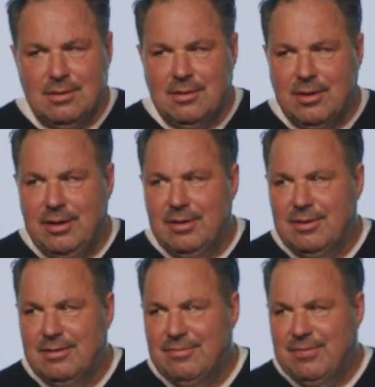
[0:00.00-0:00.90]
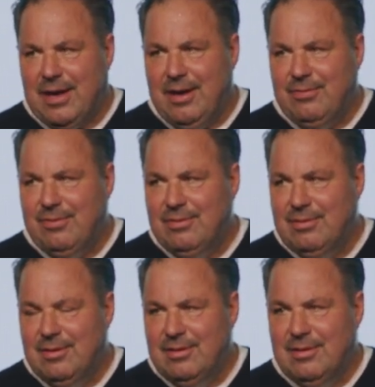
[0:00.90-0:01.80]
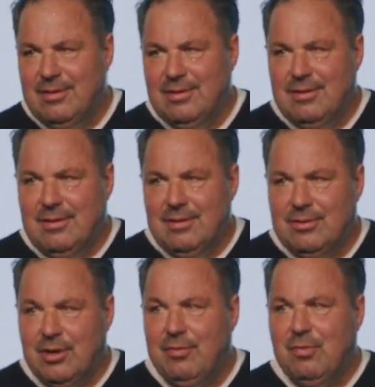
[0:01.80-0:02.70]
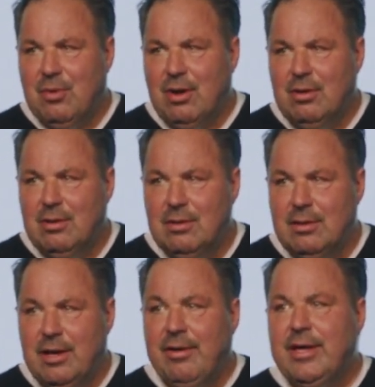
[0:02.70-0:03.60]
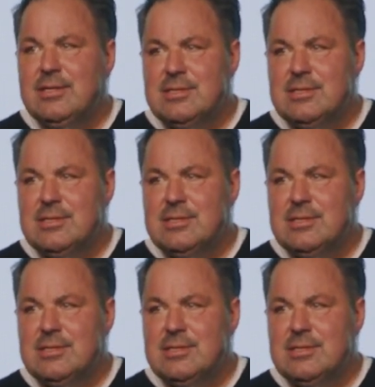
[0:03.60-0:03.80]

35? 34. There he is.